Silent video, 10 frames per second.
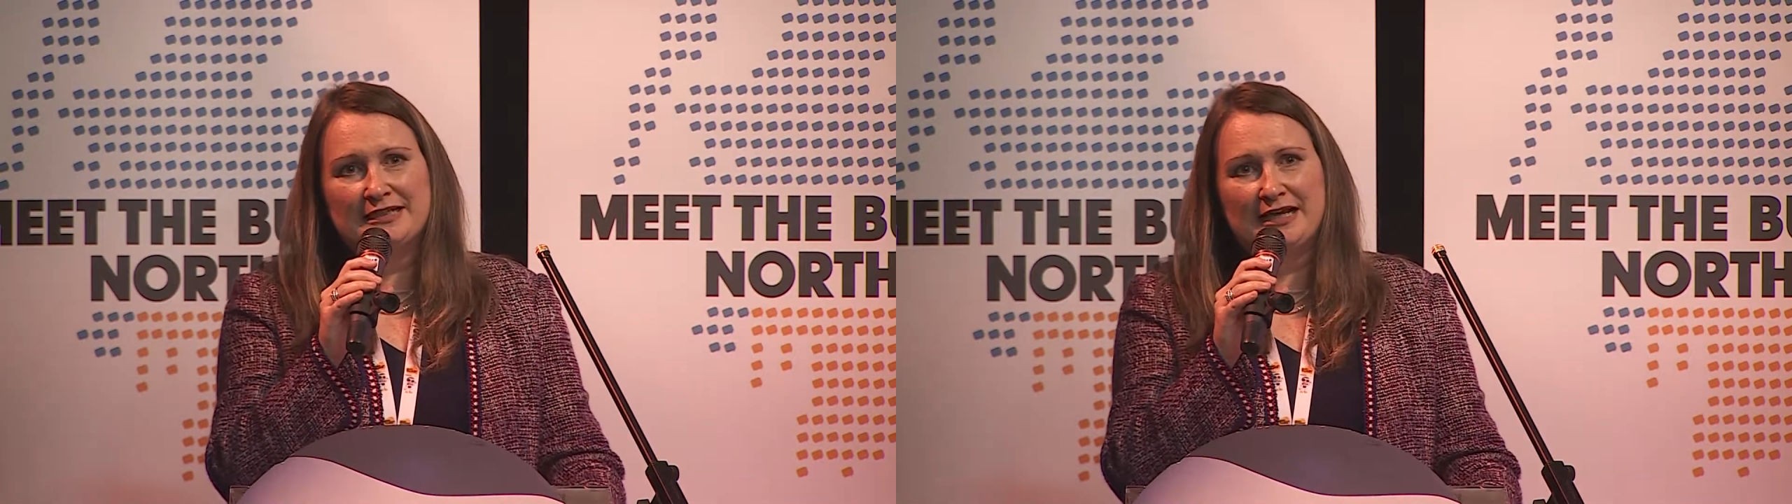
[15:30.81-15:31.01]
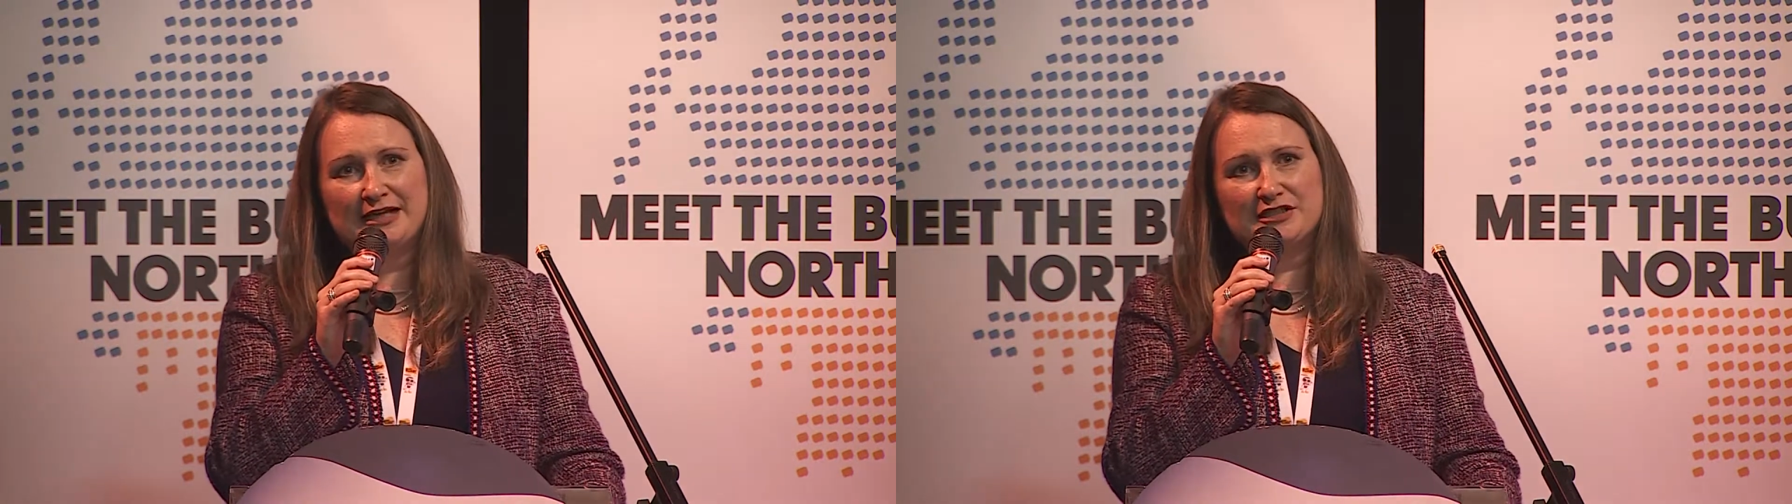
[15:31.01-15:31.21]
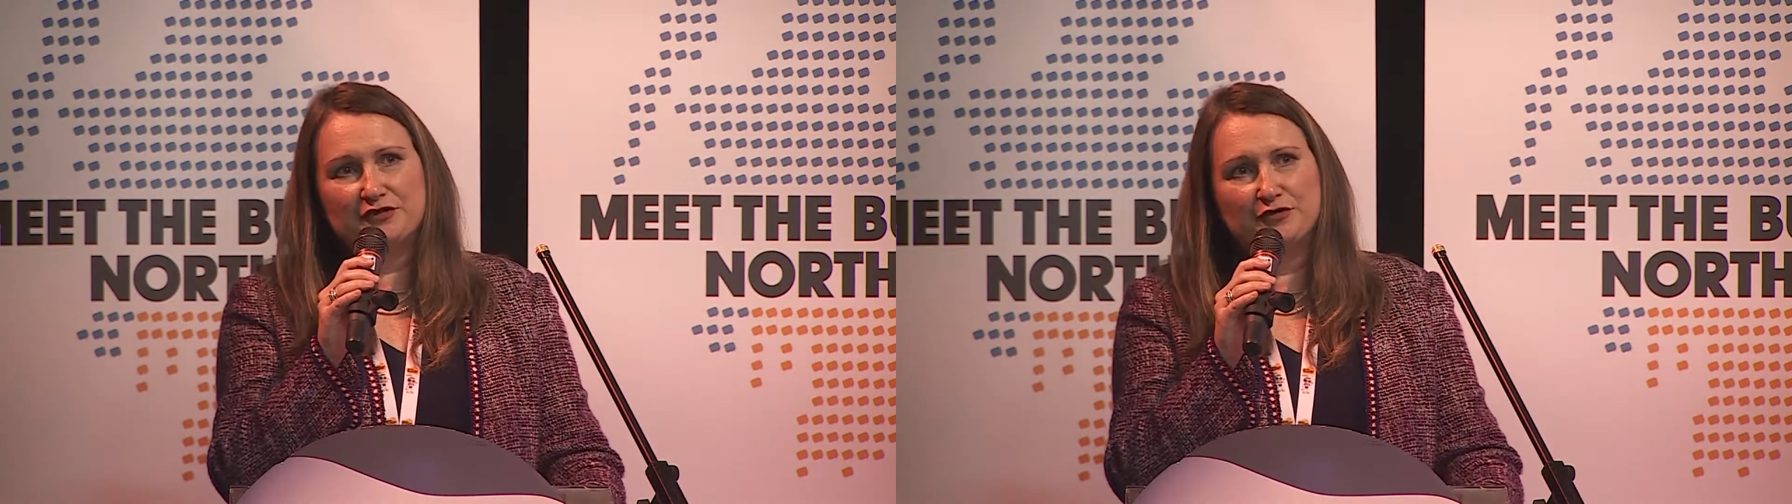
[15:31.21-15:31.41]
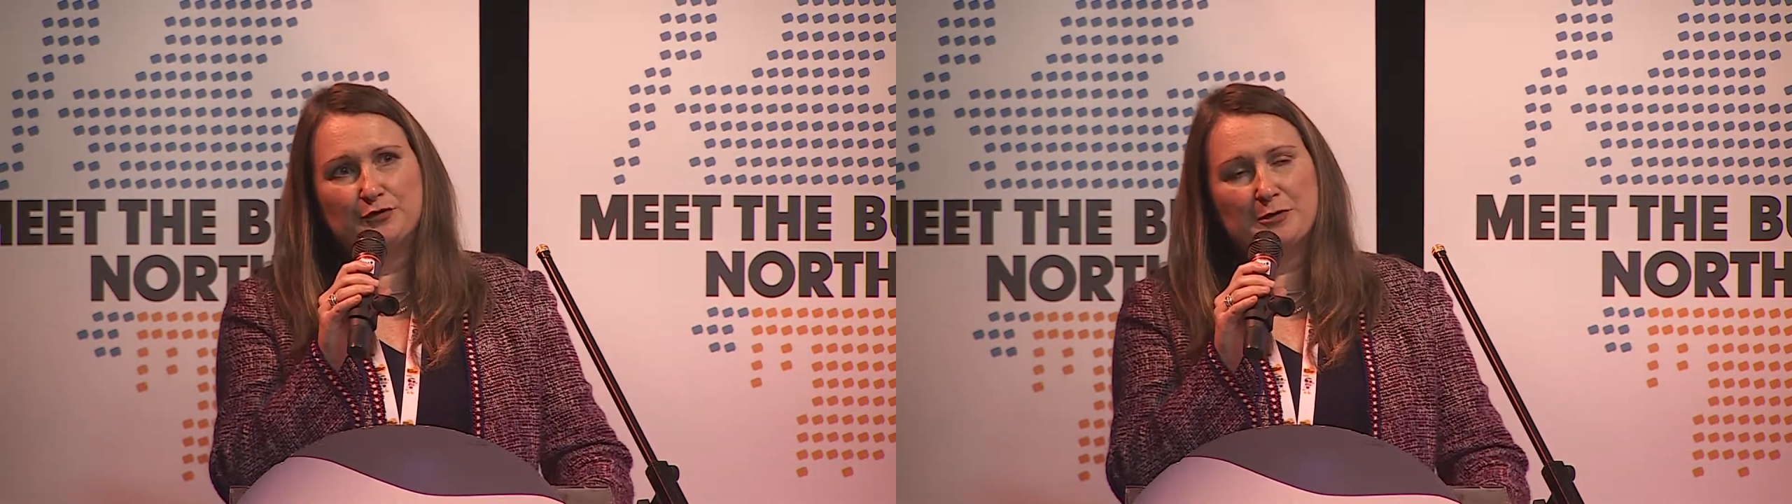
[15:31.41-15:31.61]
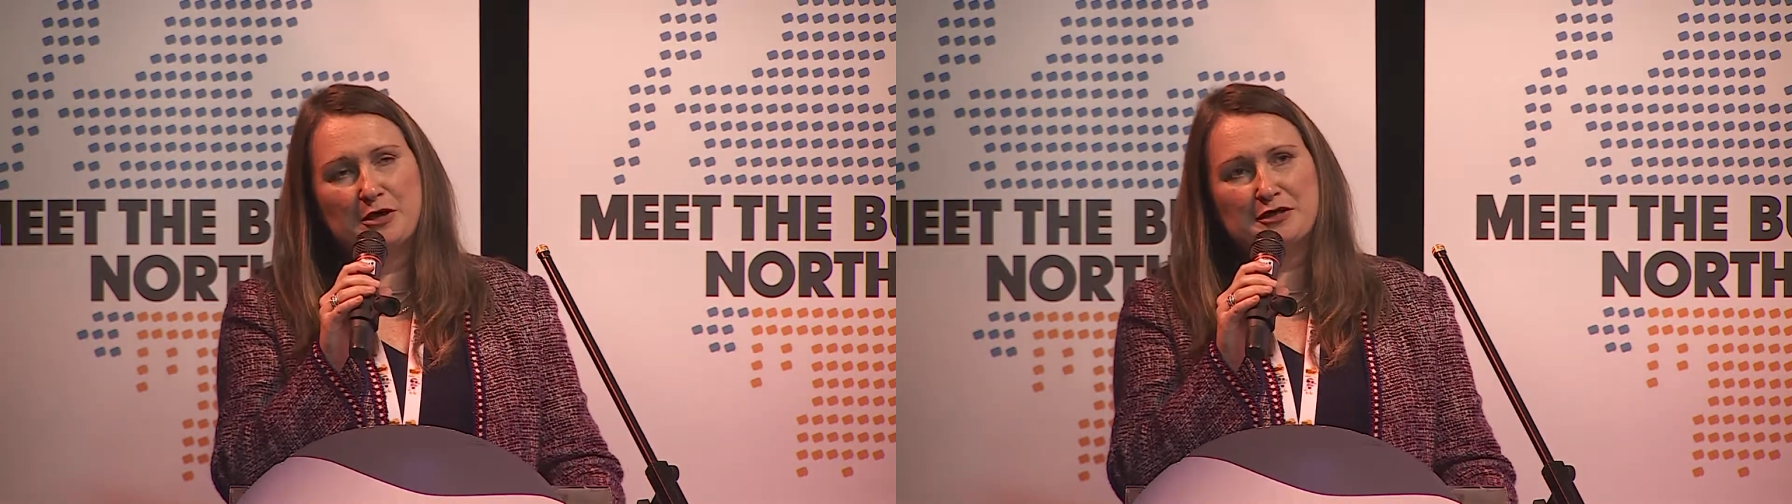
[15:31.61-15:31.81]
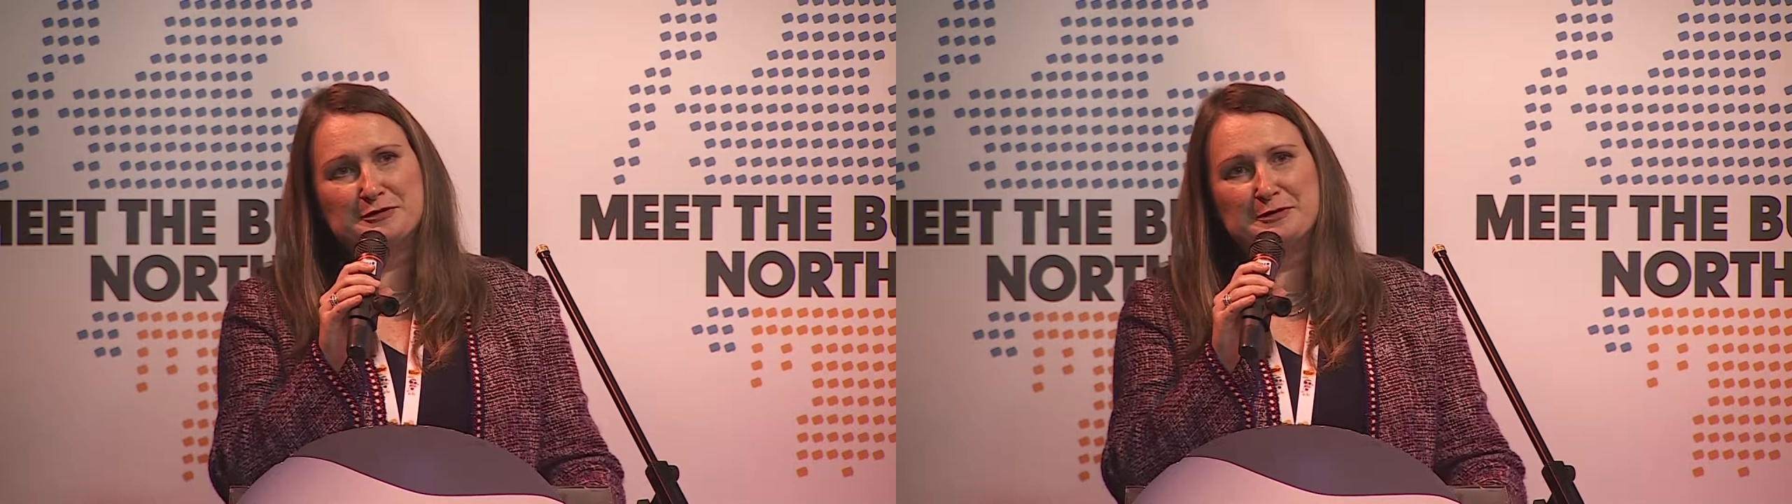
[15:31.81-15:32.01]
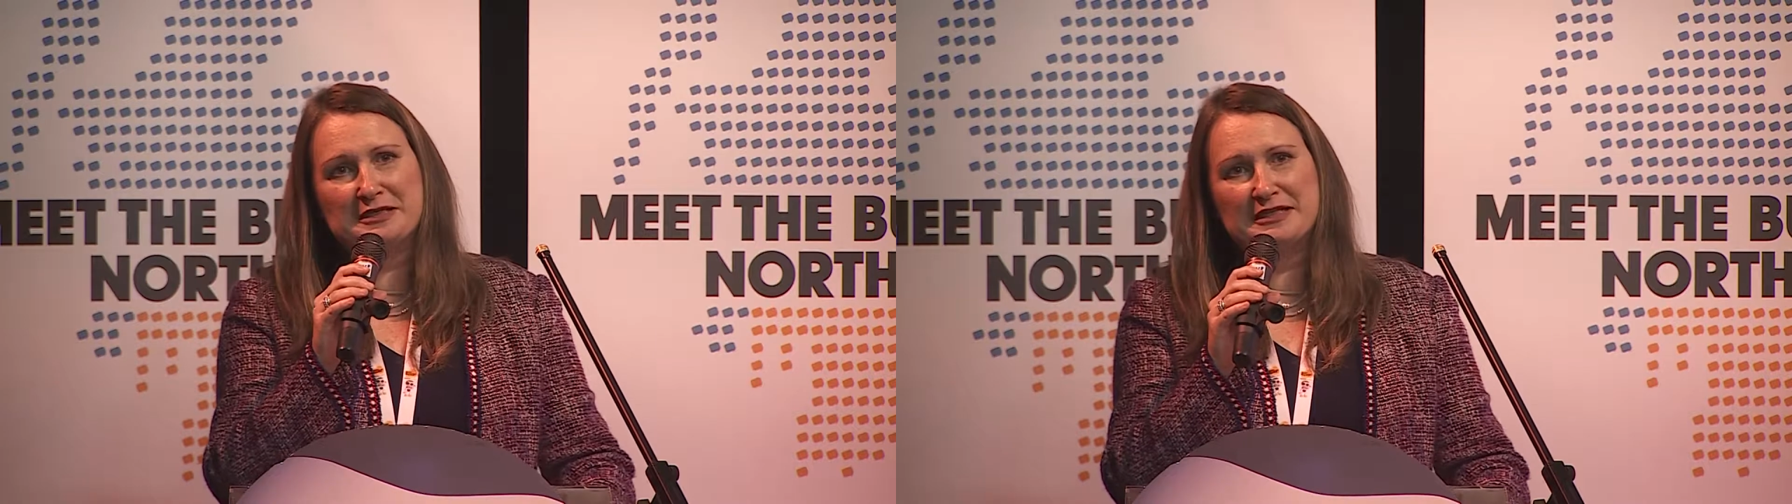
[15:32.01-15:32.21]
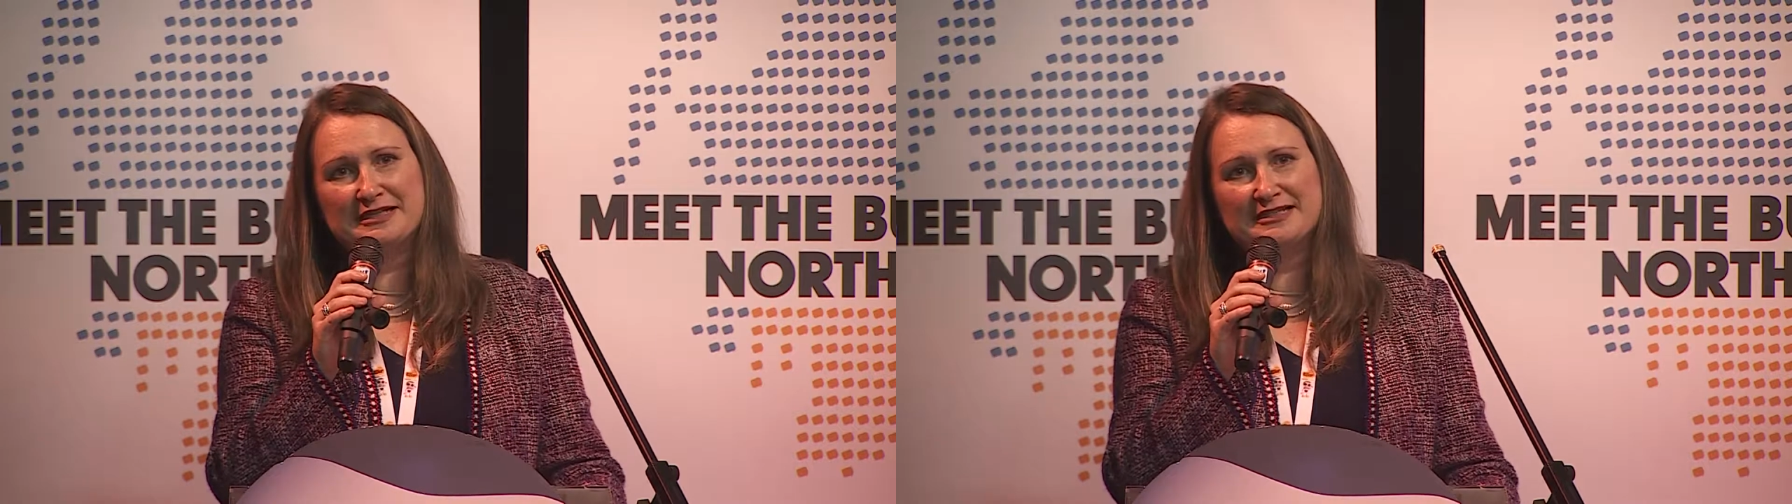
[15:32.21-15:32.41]
I actually phoned my husband
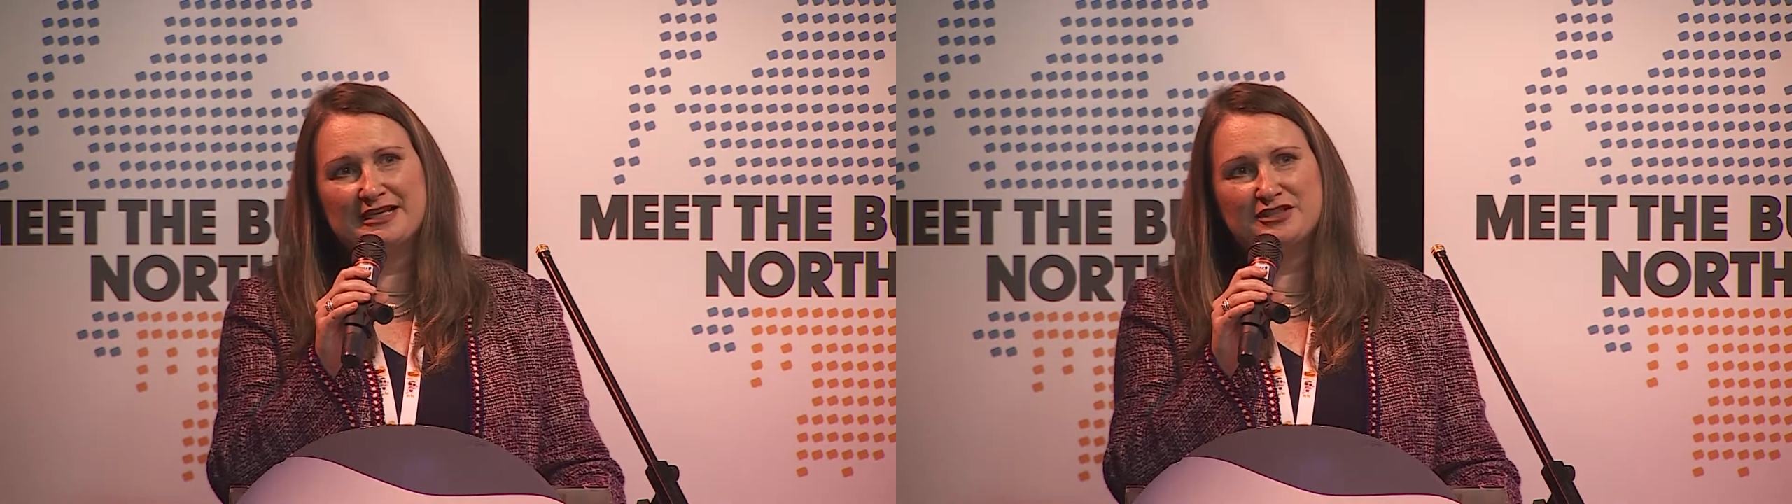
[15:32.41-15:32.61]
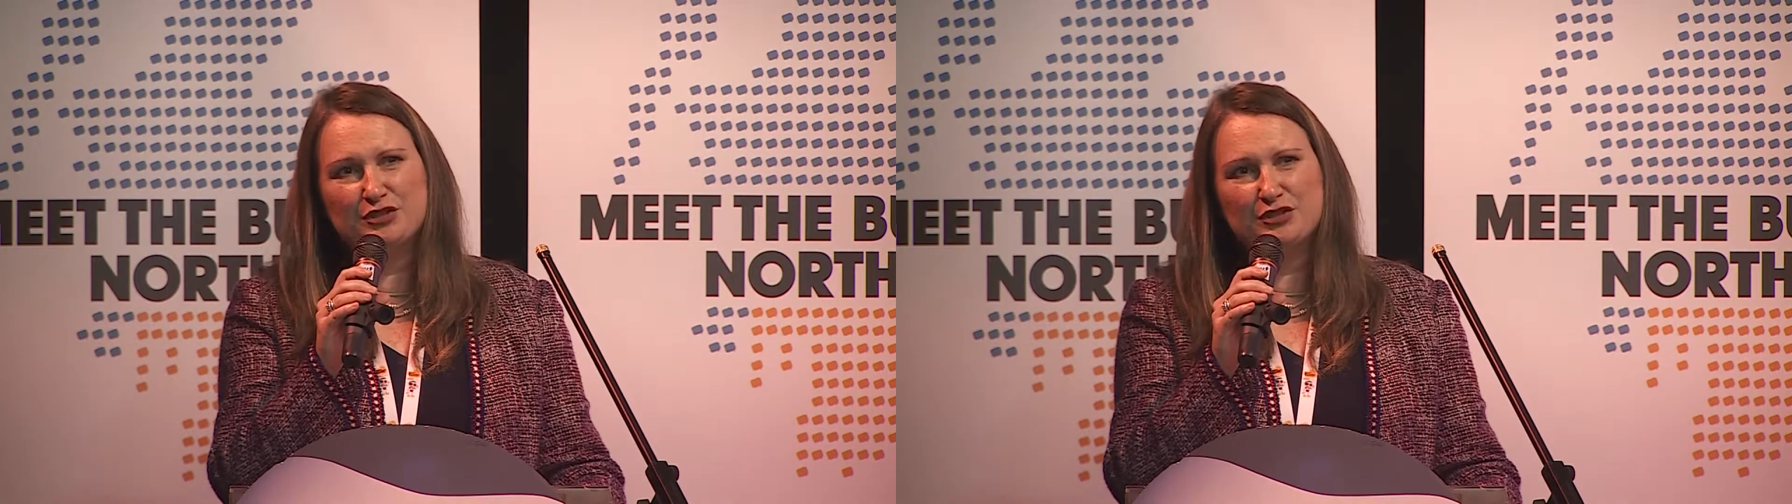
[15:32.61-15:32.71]
and I said,